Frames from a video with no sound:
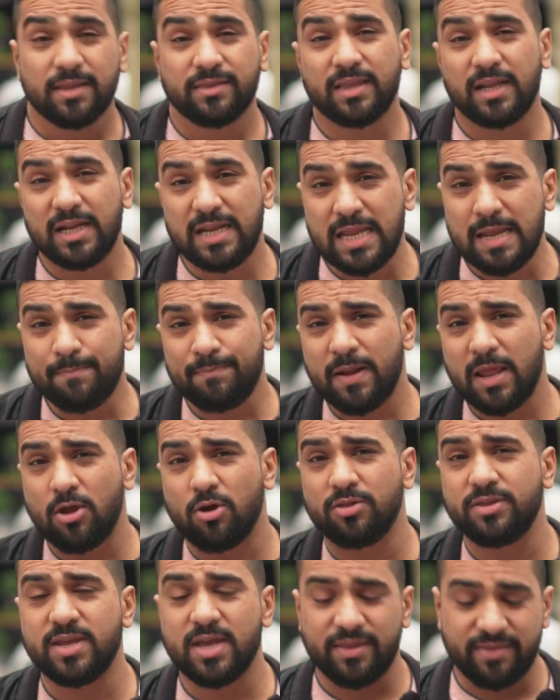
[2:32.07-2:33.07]
The LiPlay,
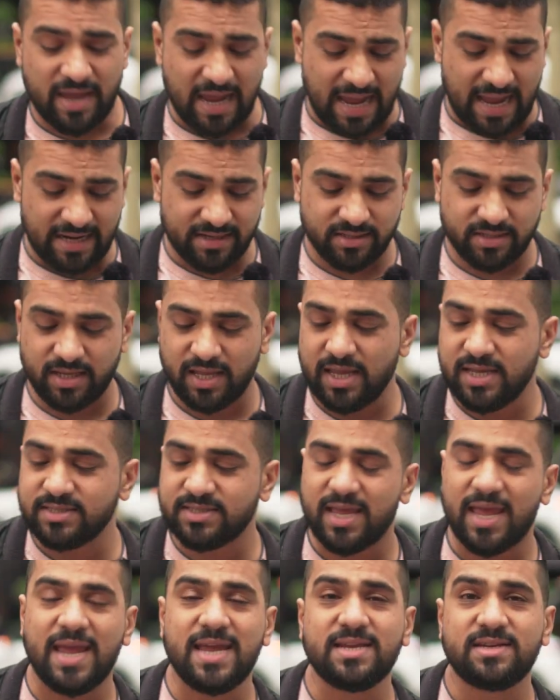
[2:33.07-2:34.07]
on the other hand,
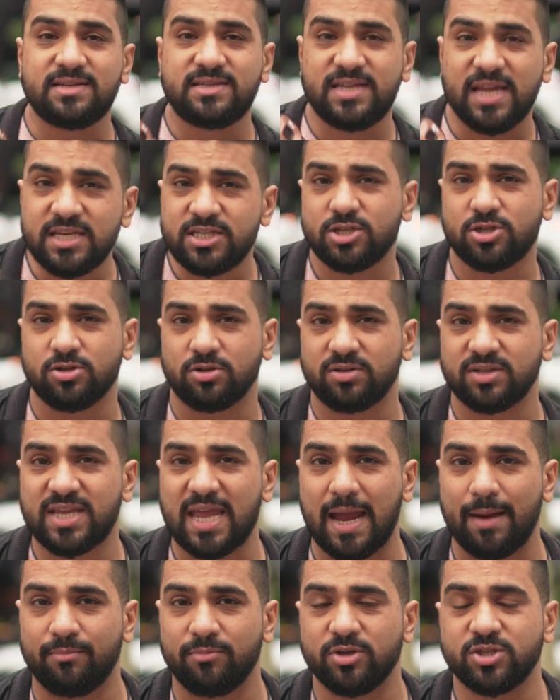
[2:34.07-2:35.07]
is a digital
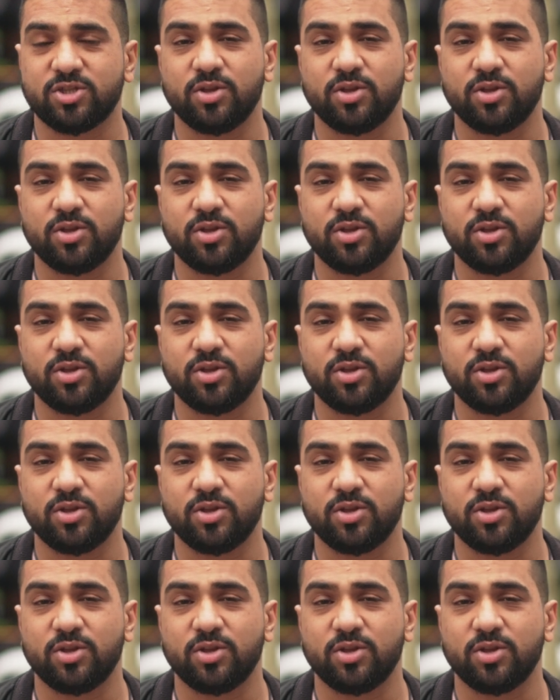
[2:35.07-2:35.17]
camera.